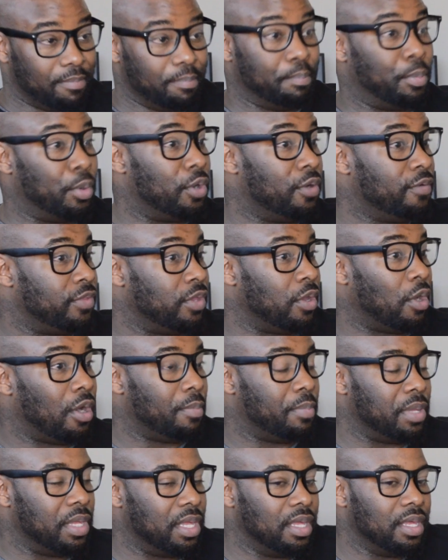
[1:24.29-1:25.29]
birthed the
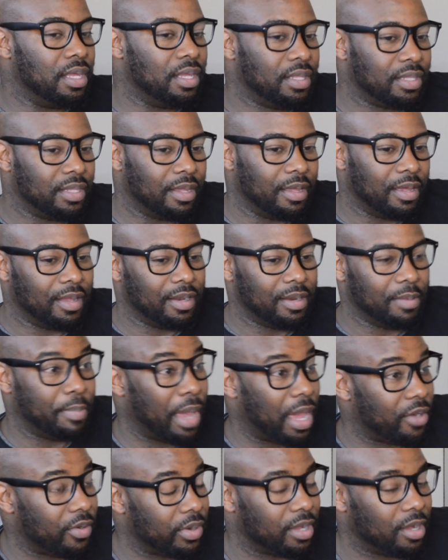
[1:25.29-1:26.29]
RPE, the
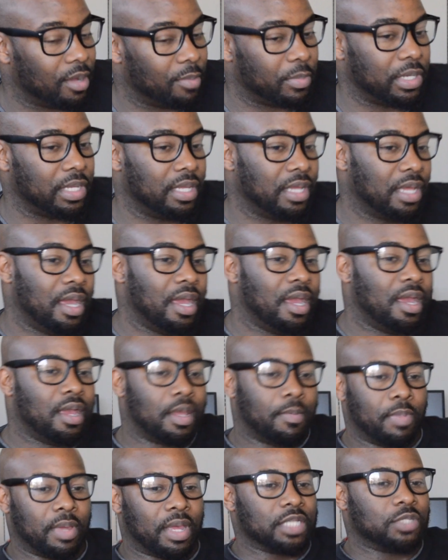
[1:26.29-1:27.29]
battery company,
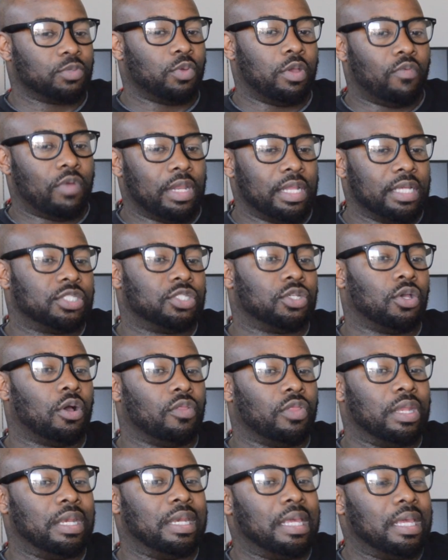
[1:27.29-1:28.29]
because we really saw
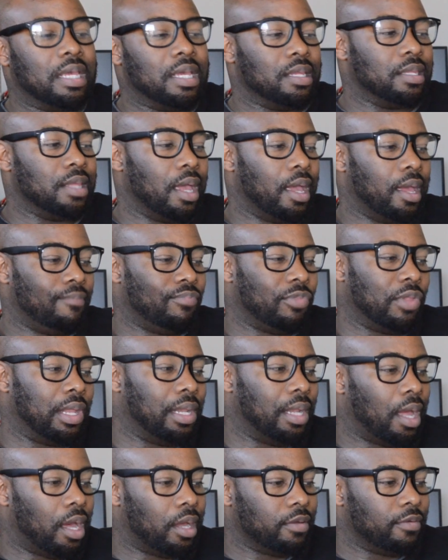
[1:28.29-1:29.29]
the need that a
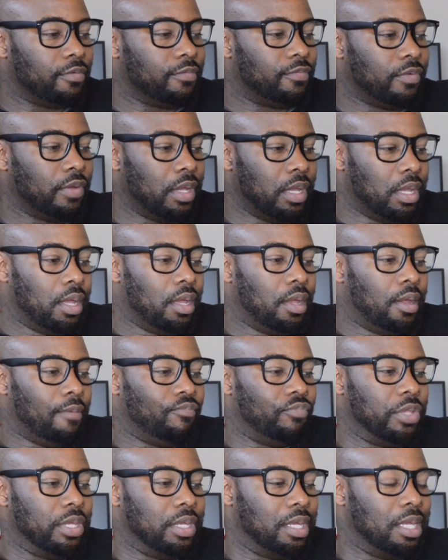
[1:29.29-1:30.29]
lot of
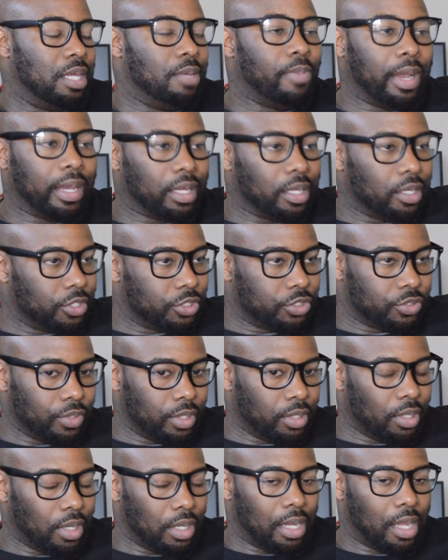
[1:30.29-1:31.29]
the e-bike
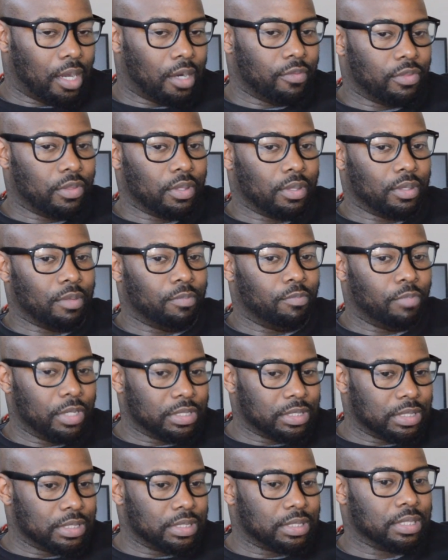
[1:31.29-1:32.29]
industry, a lot of the
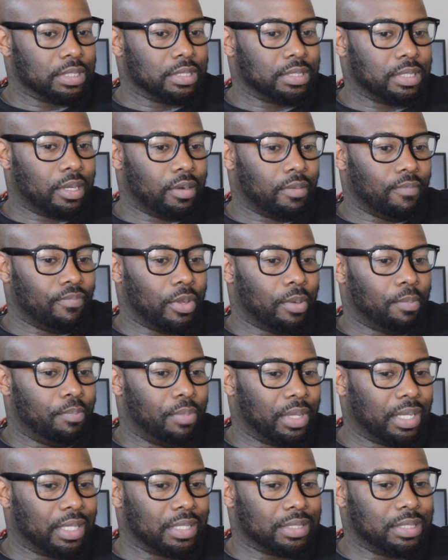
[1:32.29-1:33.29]
businesses, their
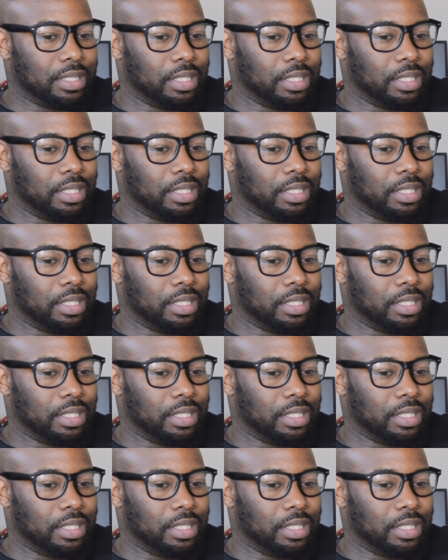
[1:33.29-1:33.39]
biggest